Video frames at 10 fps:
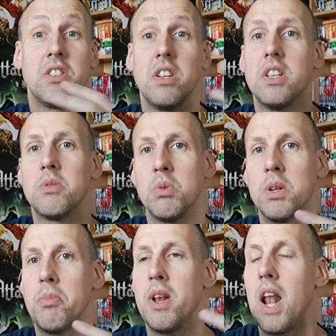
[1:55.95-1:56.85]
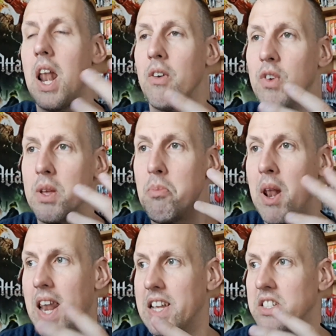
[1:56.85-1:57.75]
so this would have been a lovely
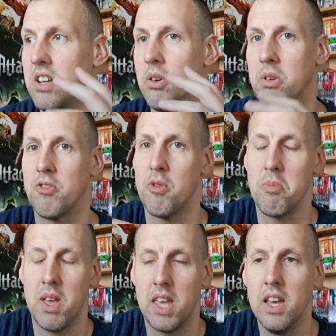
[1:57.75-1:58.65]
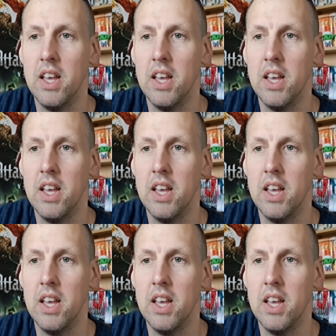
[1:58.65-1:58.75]
placeholder for me.